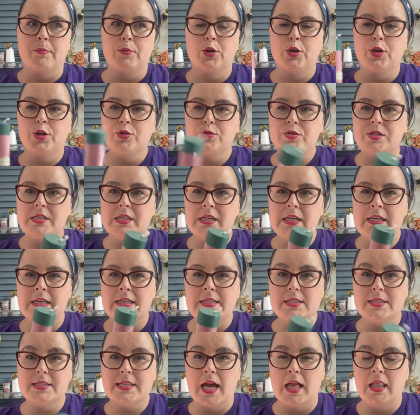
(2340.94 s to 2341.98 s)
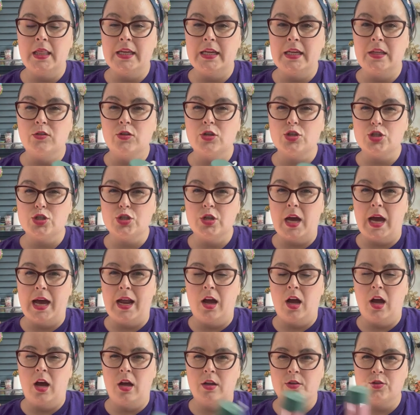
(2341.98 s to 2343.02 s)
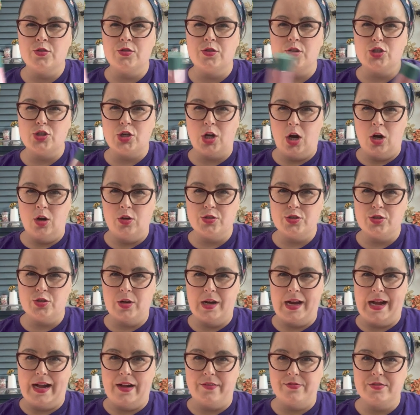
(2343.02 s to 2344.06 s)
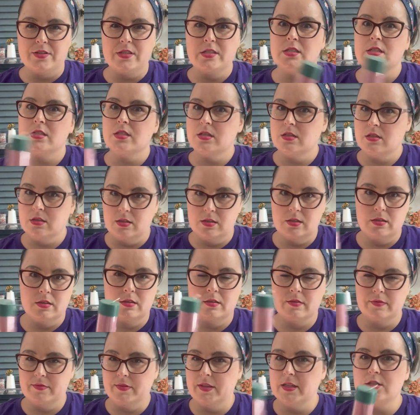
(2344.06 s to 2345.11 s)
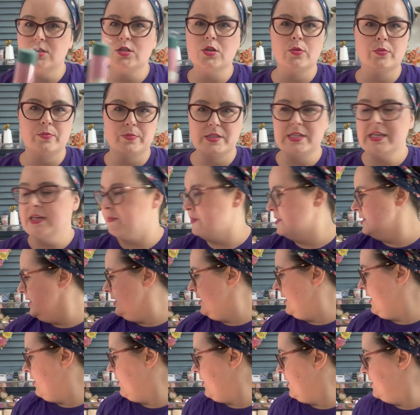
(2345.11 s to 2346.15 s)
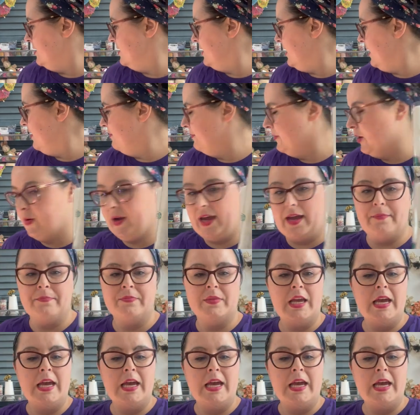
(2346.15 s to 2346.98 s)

producing and selling the uh, under the Charles Craft. So D M C now has that. Okay.